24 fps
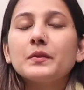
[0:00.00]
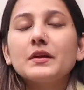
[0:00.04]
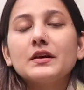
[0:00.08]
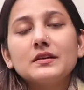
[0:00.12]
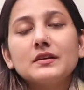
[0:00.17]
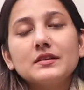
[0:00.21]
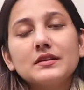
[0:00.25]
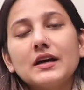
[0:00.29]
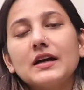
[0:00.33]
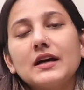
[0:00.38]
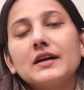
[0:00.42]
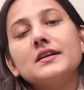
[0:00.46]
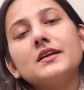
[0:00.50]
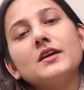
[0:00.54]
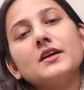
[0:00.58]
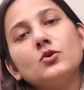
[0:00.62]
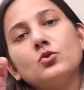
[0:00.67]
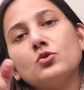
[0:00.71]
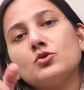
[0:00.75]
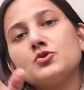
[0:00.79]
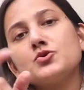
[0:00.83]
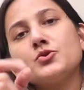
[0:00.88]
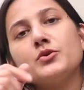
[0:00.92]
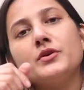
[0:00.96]
that can
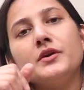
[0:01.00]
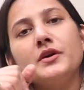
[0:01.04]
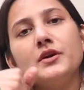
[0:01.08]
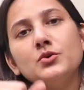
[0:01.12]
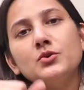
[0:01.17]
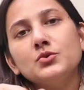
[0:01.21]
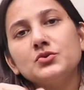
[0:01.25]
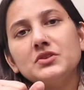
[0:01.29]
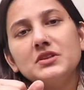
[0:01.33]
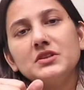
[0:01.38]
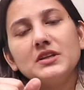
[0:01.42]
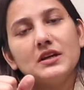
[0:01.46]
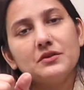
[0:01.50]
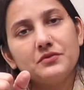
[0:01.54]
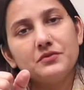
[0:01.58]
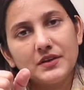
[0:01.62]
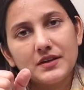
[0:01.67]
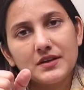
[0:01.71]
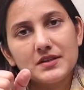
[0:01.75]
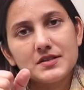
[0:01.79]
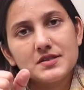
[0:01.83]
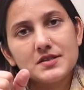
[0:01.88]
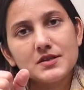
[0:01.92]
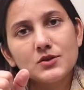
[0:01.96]
also reduce the
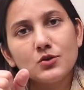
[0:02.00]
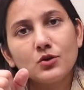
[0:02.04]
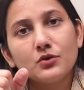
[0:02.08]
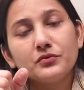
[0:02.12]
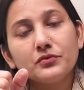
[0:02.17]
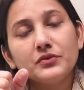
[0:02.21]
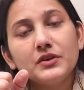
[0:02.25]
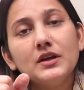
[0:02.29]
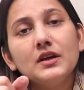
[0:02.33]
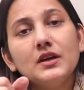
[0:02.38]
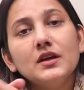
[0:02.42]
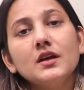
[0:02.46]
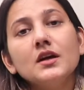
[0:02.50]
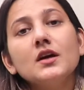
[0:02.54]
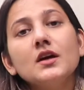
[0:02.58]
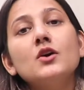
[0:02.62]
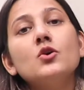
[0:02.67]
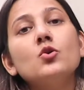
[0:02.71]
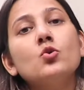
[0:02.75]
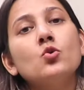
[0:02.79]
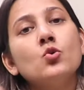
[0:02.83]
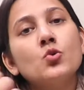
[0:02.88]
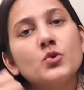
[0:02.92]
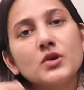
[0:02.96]
efficacy of the
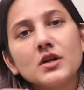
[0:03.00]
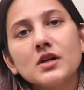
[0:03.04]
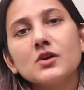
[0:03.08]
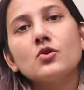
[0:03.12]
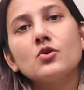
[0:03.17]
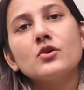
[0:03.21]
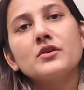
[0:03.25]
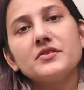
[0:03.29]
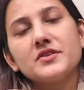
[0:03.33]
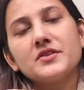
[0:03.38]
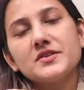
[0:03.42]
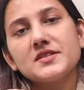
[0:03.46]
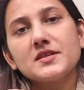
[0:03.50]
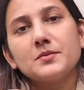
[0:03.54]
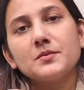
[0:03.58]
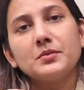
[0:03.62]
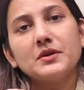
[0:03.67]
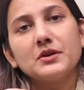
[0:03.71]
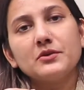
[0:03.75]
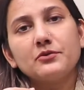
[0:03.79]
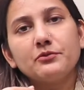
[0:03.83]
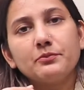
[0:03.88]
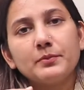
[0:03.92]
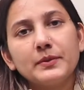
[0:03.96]
oral
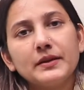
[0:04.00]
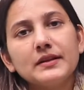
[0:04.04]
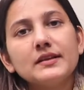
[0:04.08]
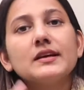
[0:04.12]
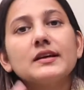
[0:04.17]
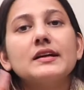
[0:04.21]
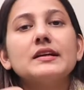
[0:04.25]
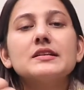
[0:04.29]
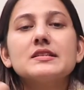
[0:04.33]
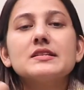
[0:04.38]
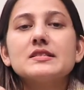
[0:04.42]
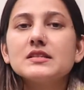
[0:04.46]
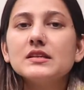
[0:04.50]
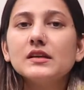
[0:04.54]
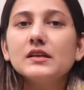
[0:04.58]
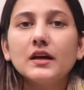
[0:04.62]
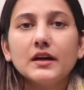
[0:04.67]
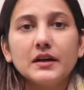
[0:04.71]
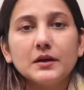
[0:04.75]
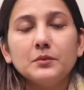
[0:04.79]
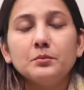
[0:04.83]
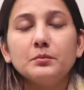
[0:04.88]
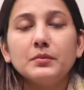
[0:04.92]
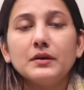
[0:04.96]
contraceptive pill, that is the
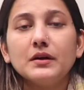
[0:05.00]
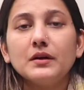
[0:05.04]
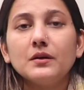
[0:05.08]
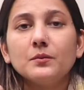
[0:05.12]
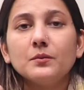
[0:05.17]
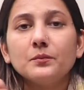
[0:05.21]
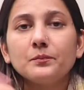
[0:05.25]
I pill.